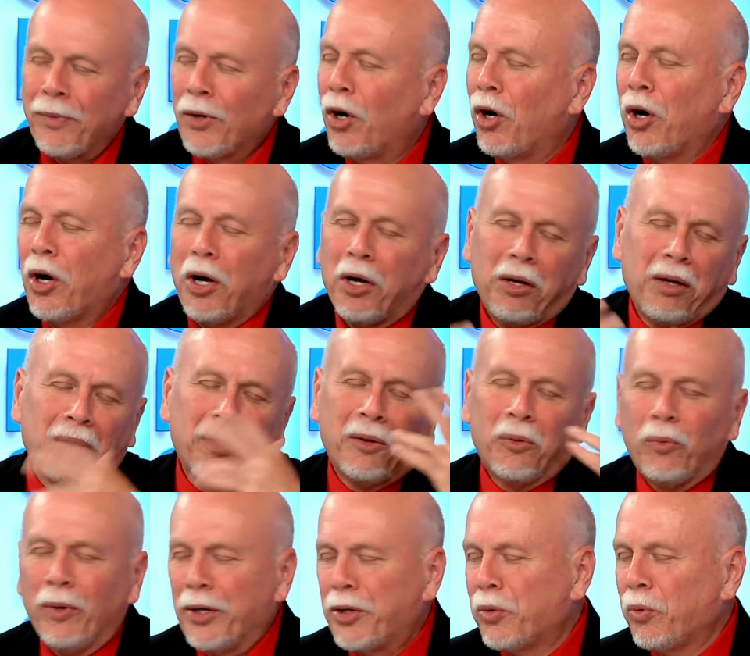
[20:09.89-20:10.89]
all the
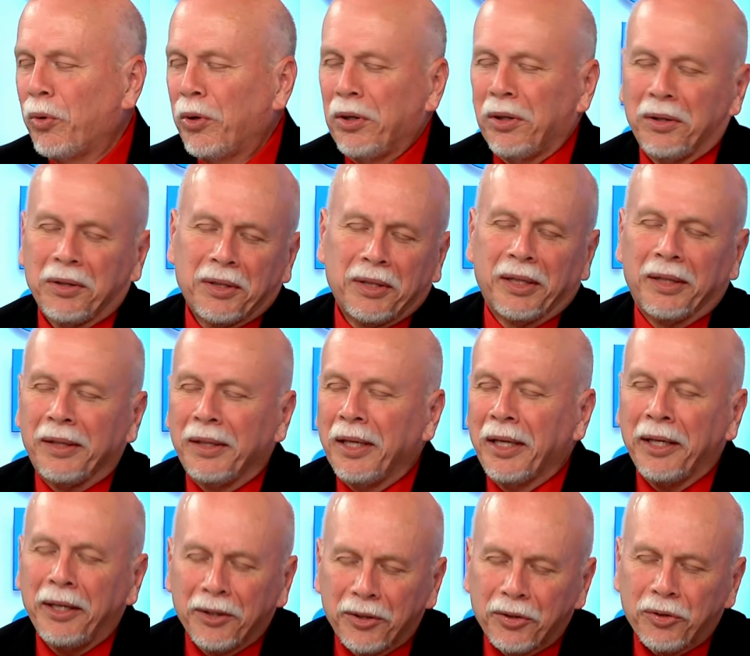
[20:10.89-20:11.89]
rituals and the
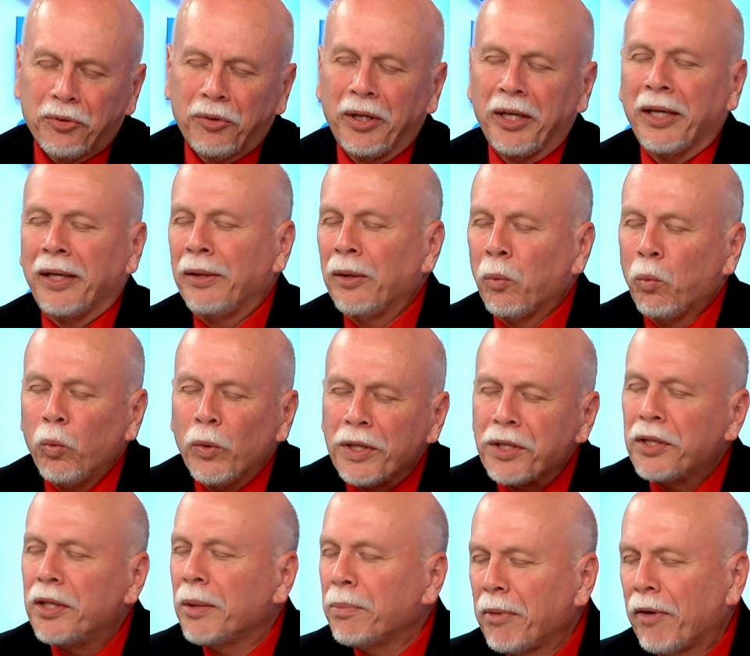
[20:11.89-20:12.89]
history and the
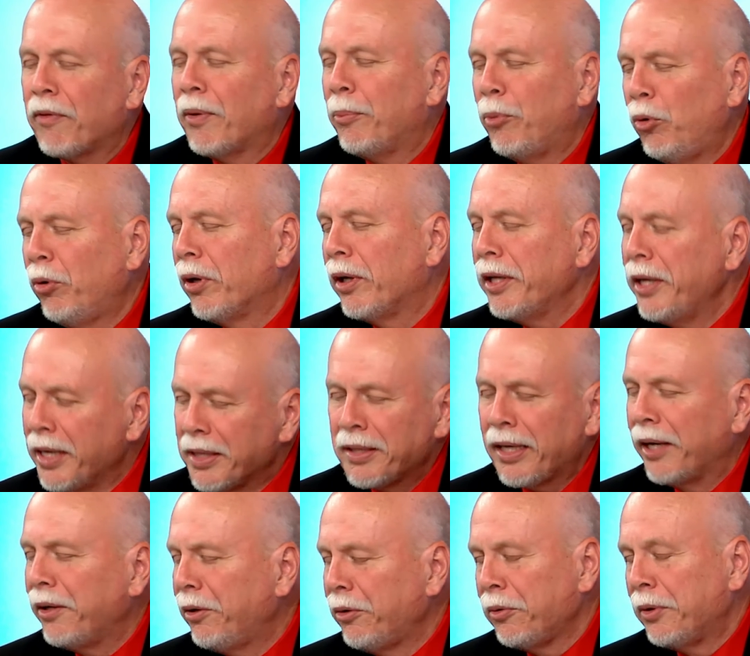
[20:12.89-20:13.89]
wisdom of the Buddha. Yes,
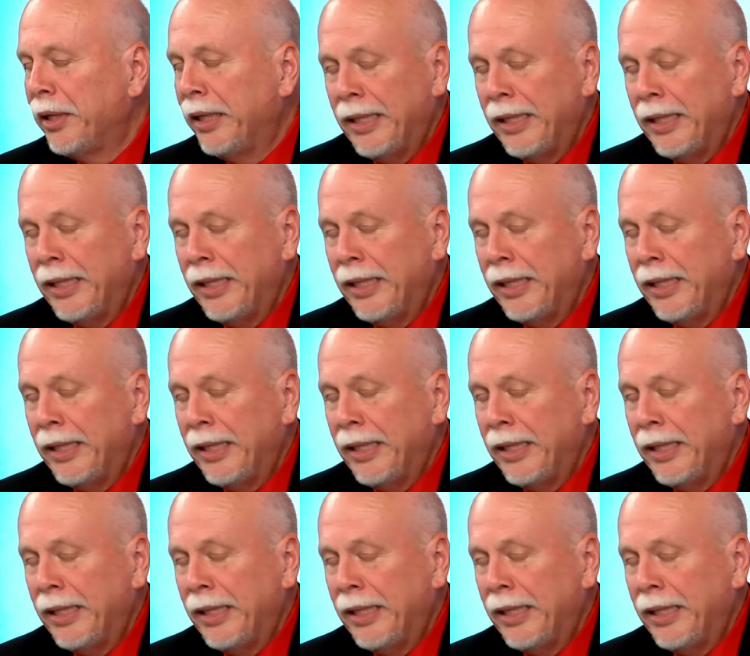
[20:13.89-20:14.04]
I do.